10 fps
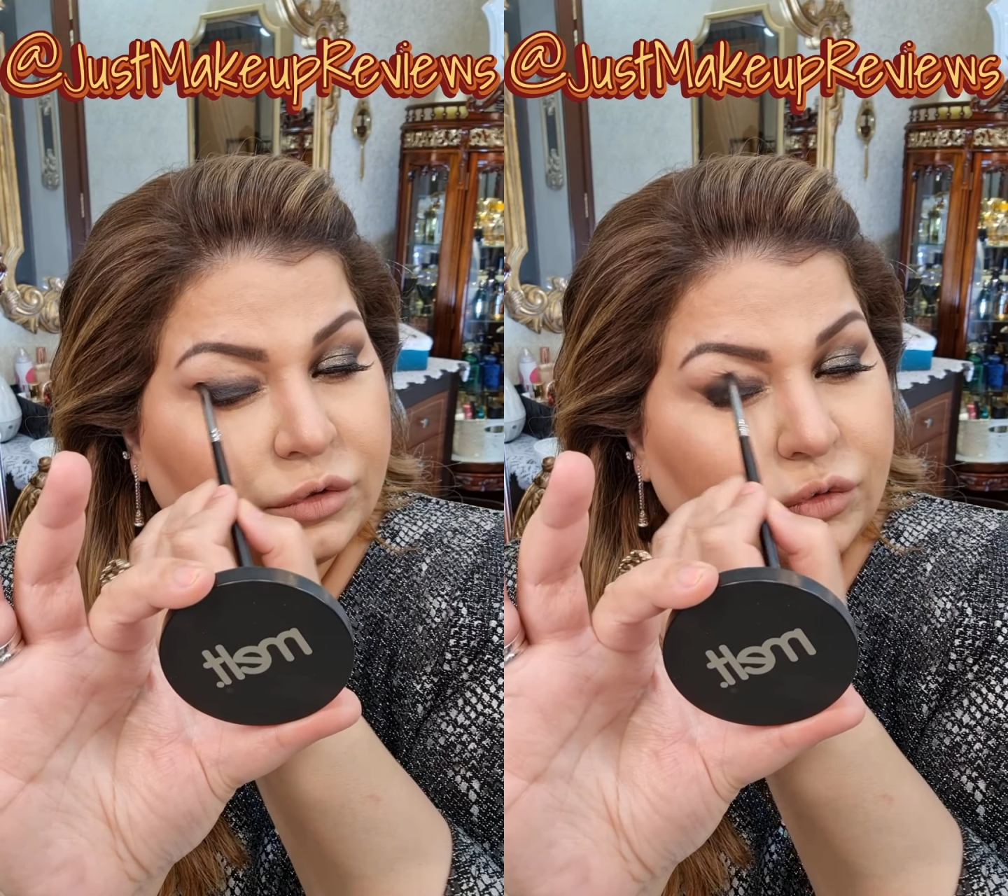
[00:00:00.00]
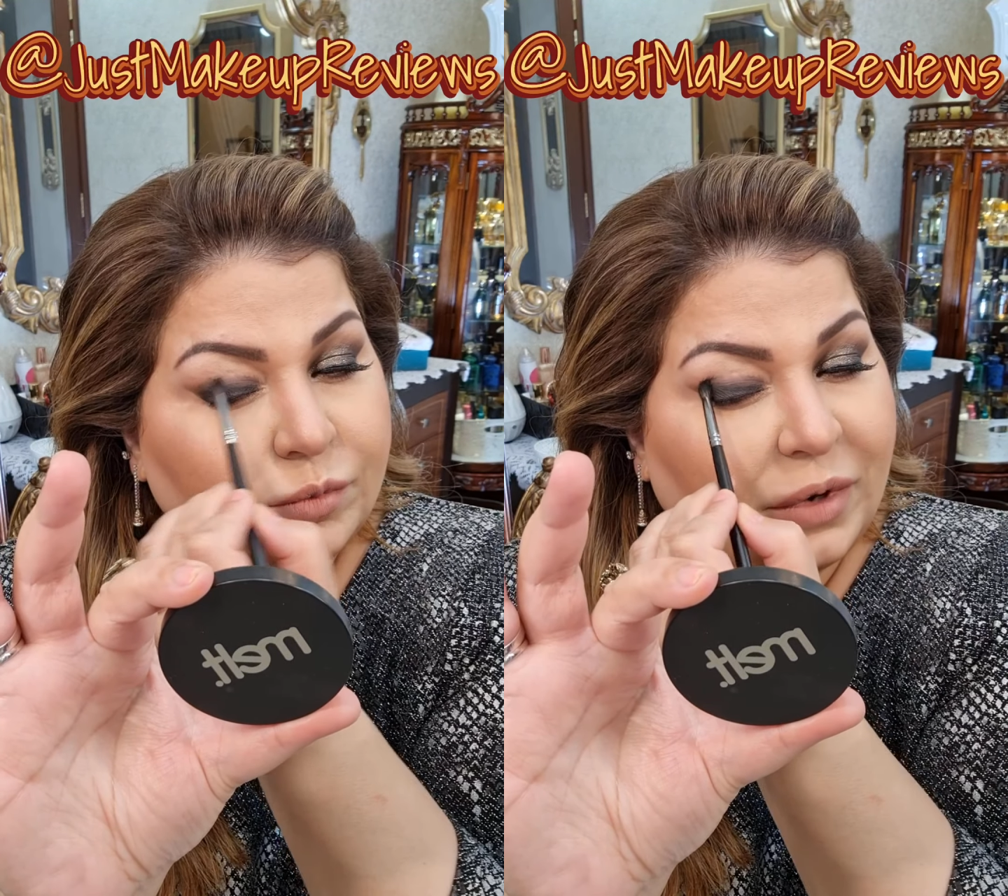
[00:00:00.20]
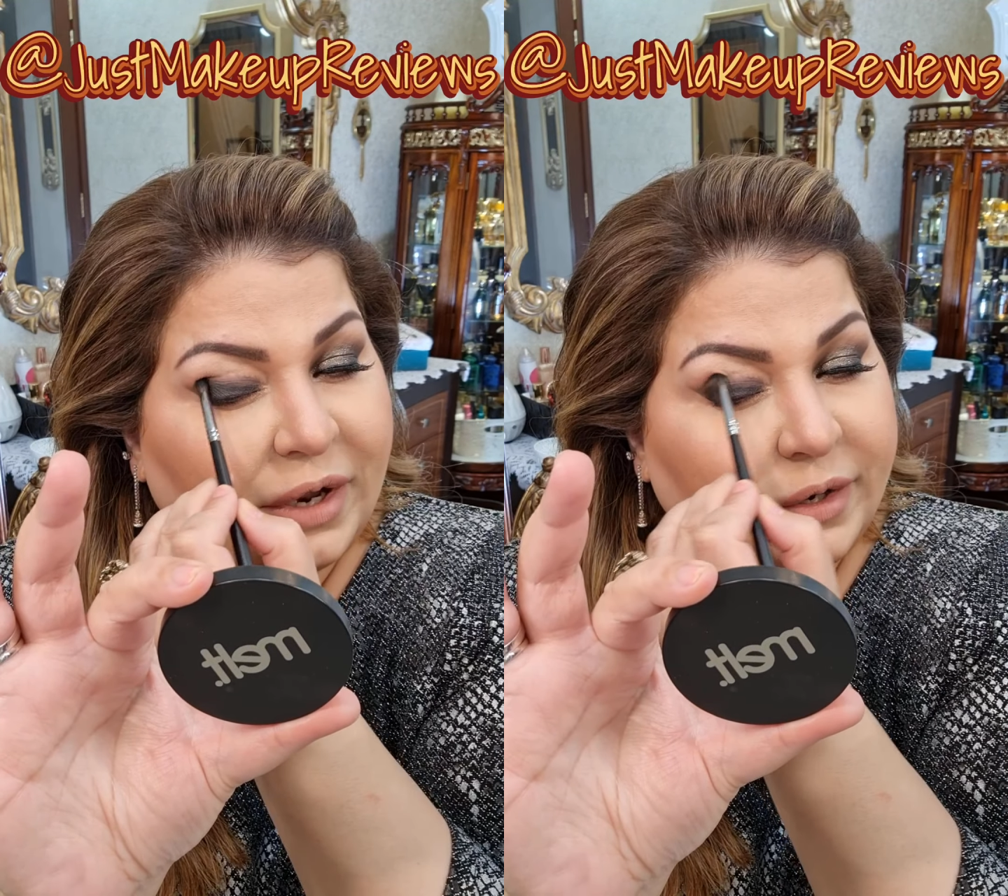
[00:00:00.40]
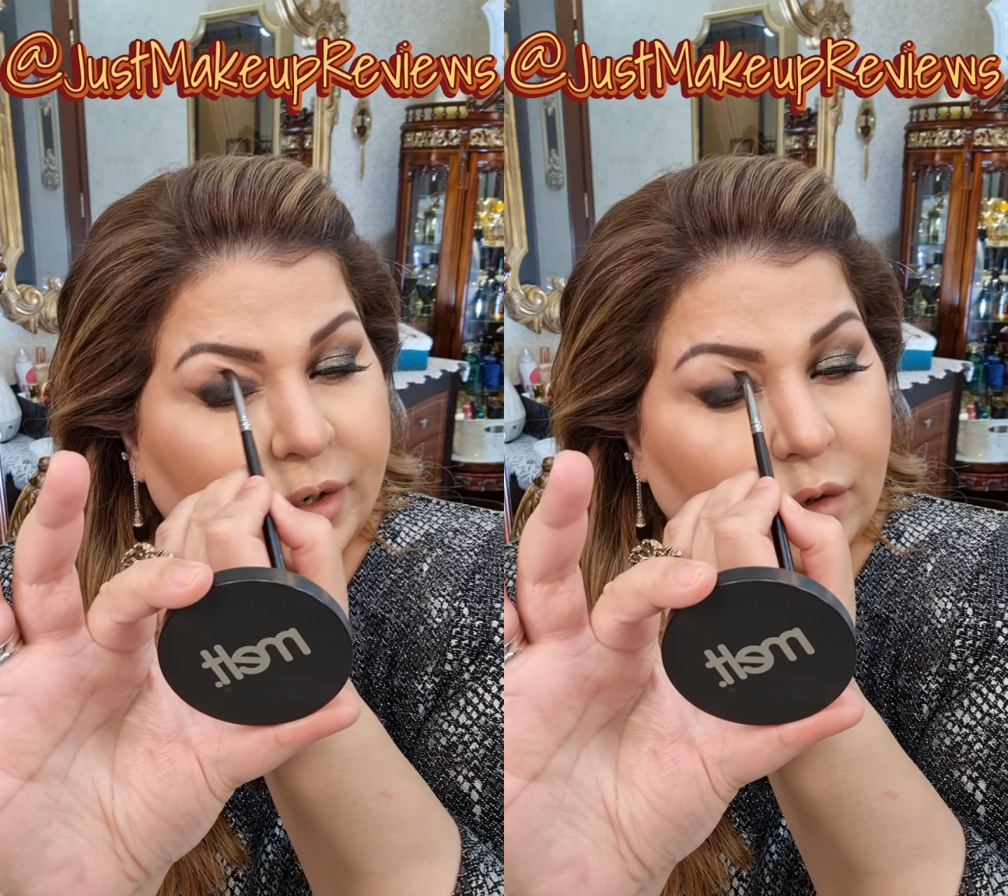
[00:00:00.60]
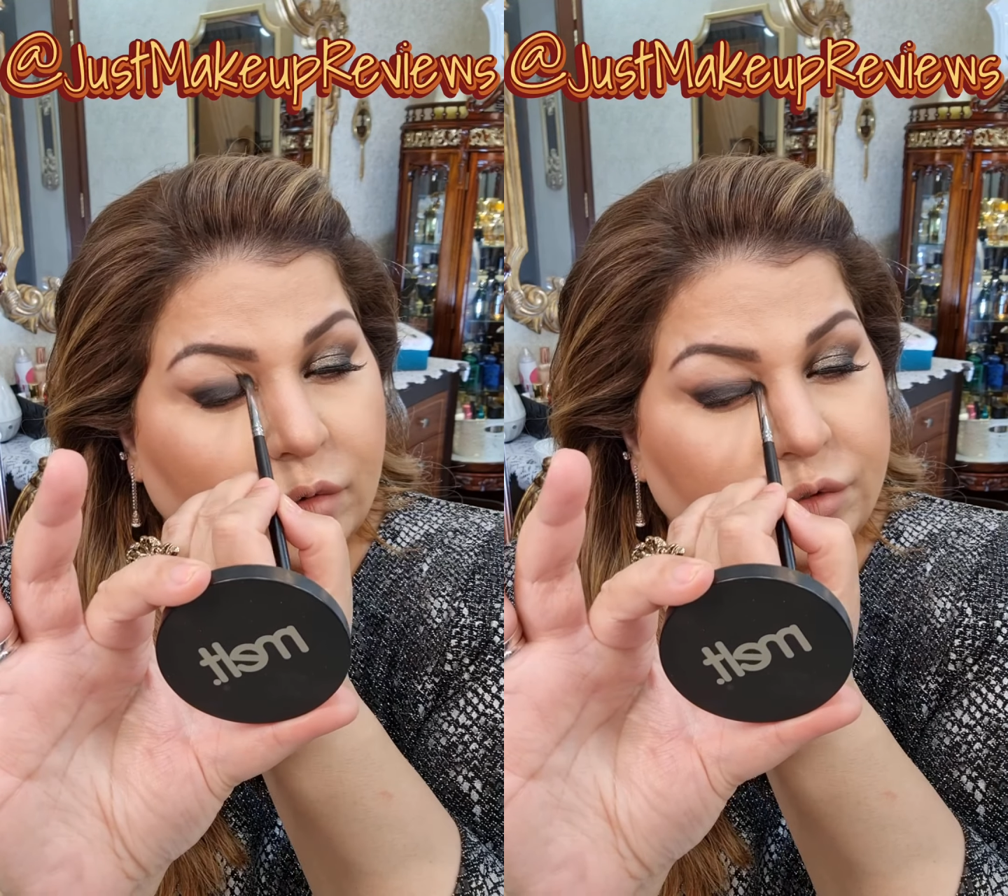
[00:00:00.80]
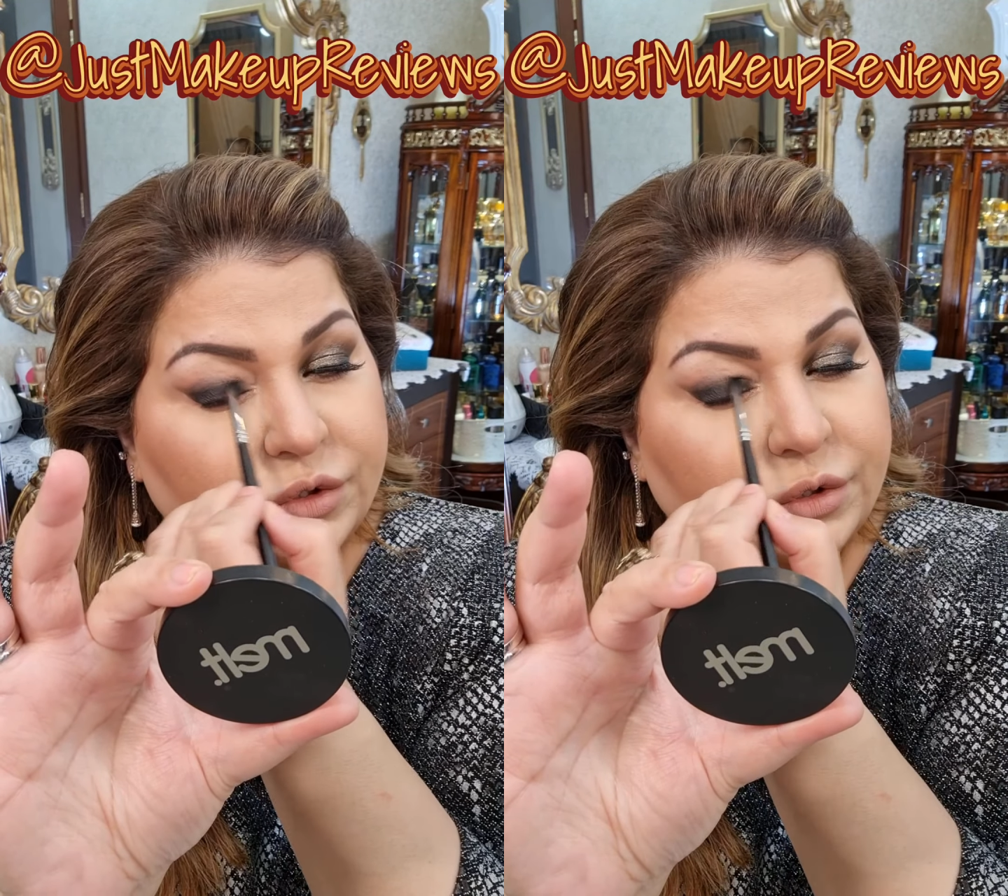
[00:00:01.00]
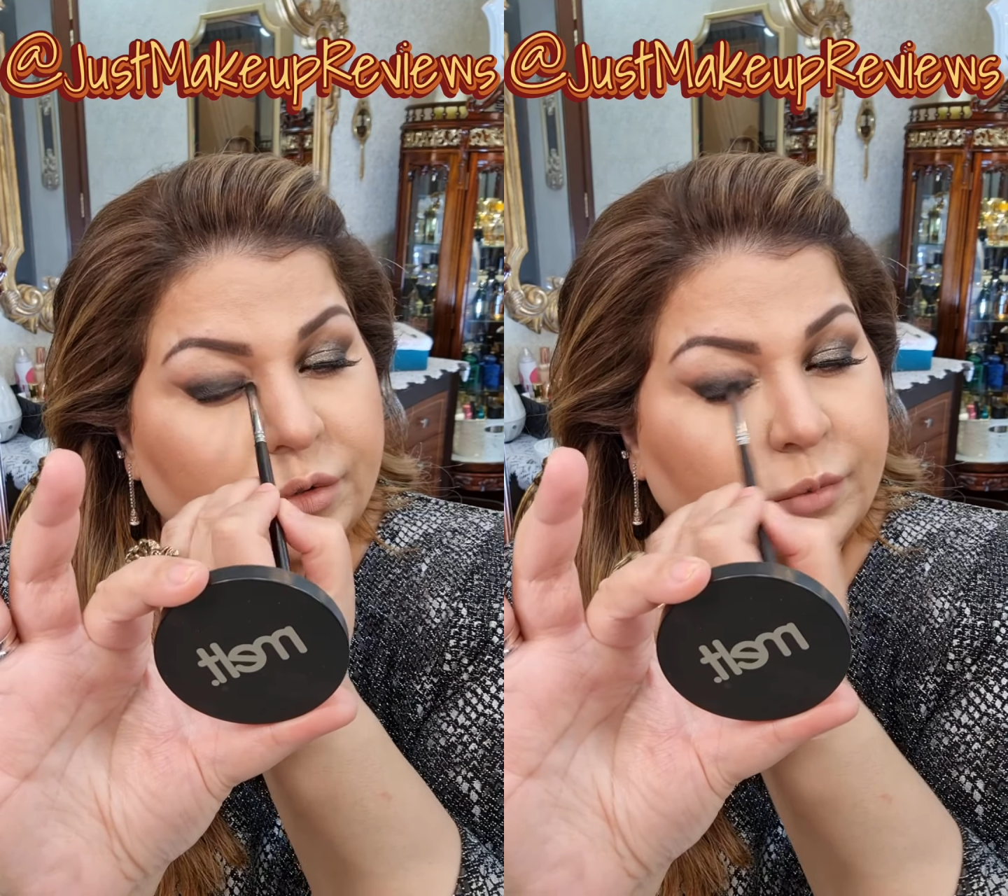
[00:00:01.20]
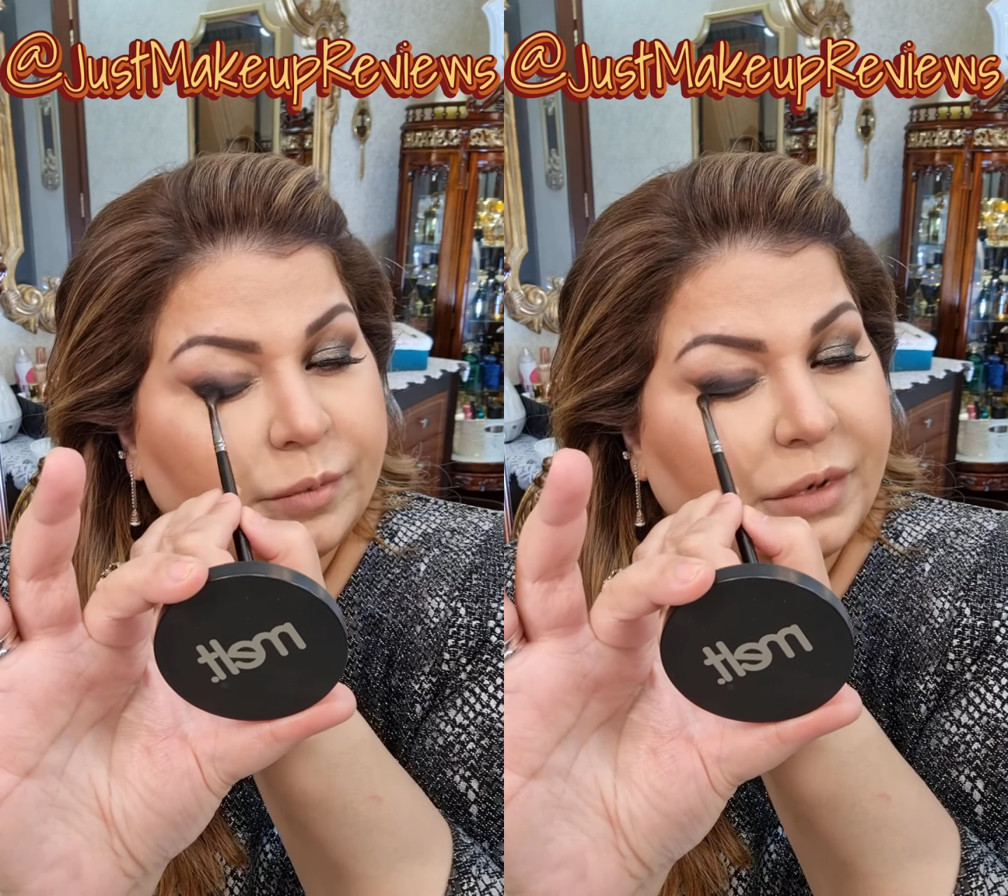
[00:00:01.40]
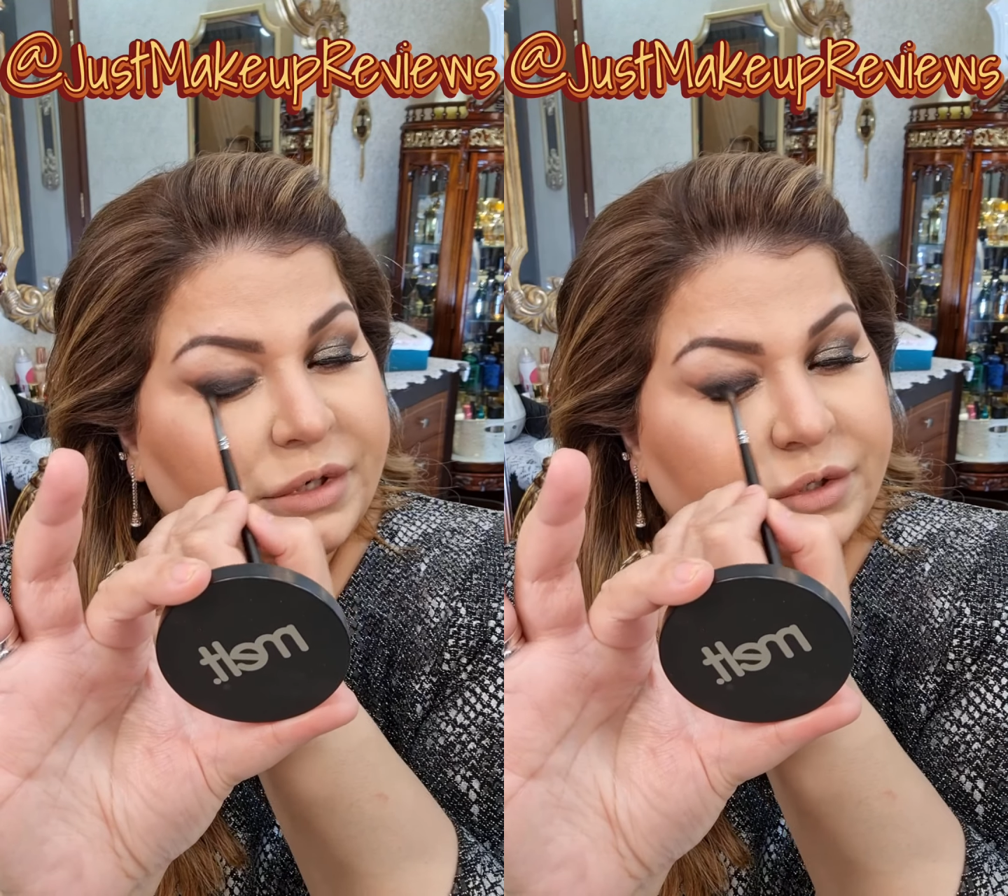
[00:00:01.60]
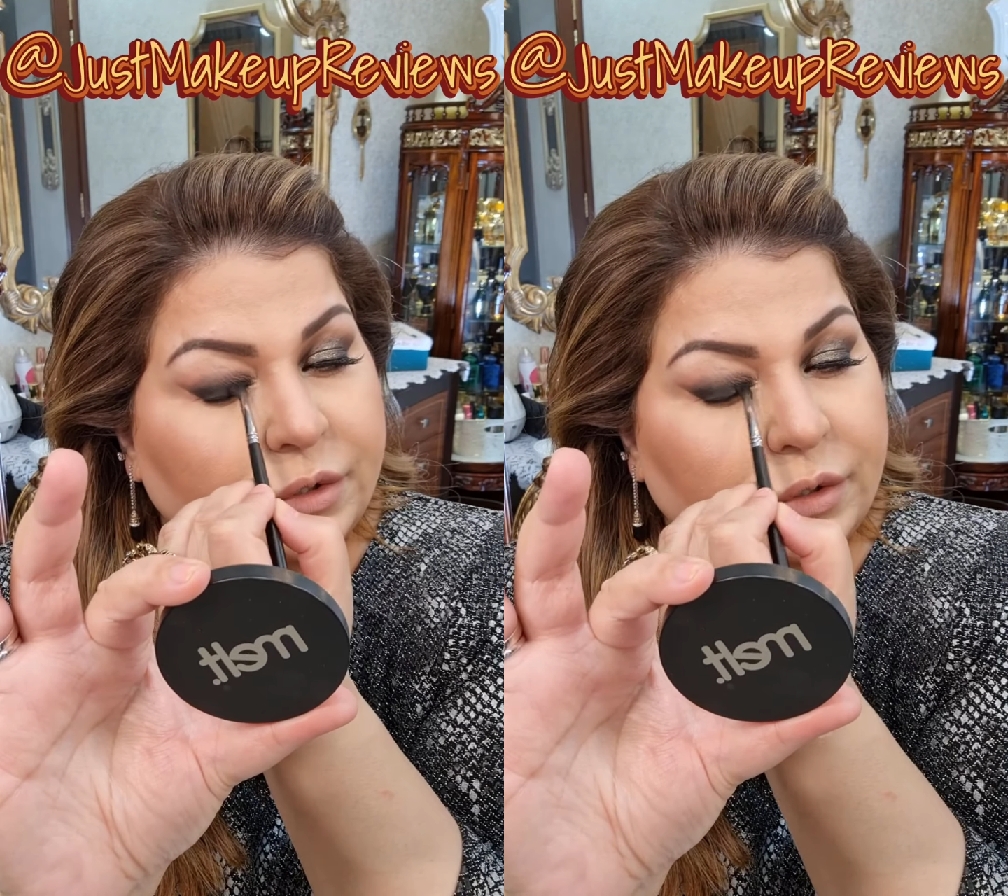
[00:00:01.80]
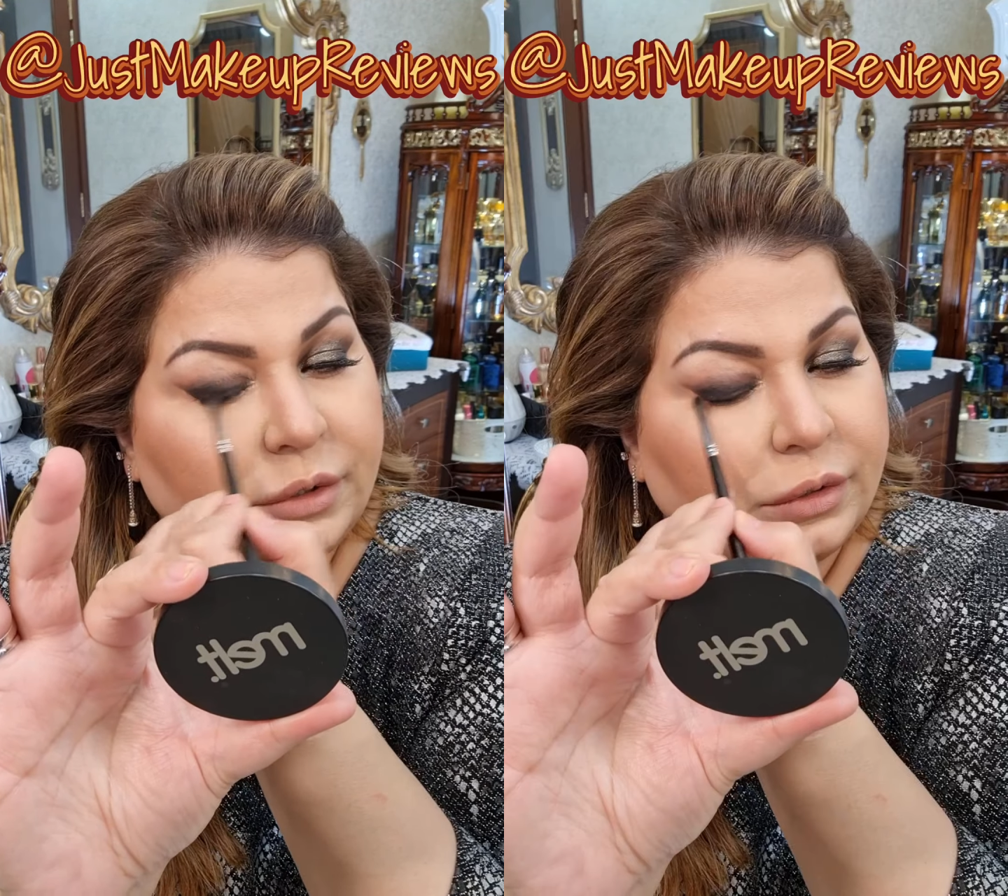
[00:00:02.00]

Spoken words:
to blend out better